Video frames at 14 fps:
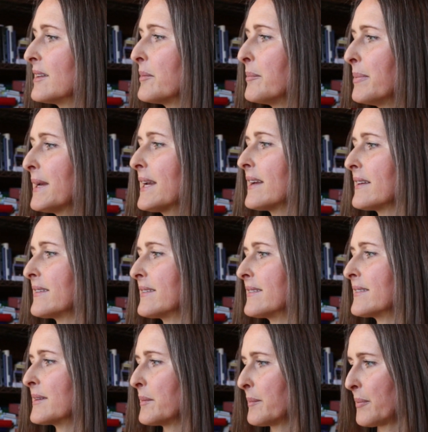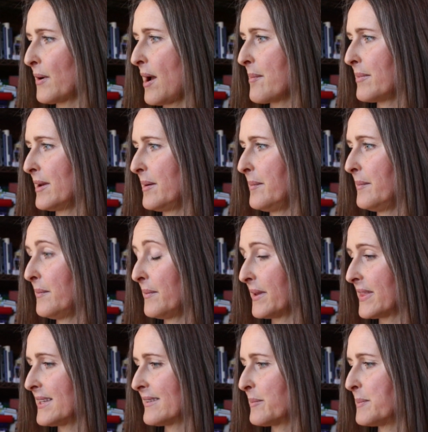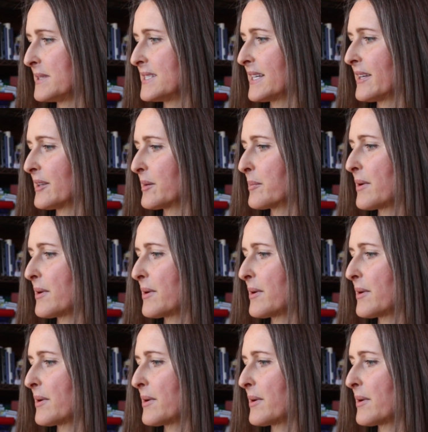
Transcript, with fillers: the biggest problem with this particular